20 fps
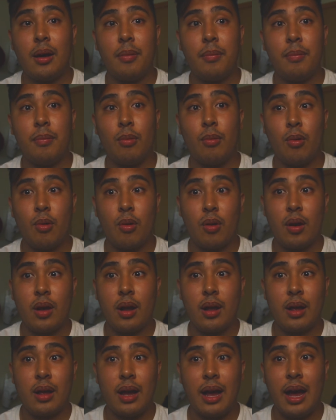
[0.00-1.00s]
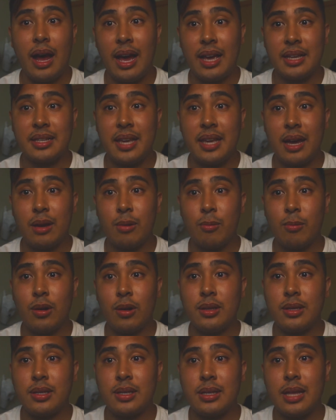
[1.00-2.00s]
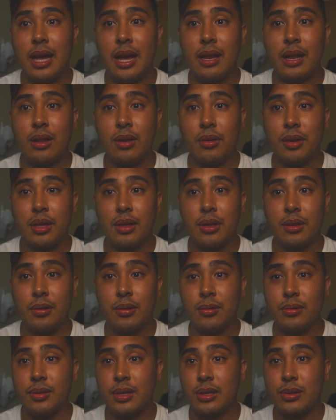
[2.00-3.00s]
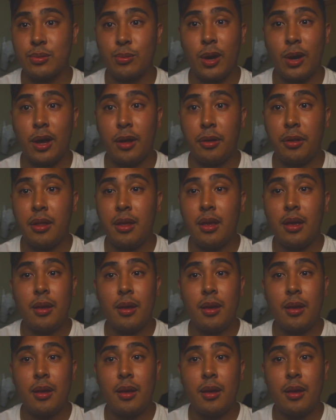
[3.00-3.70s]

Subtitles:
more high-tech ones that you can use as well.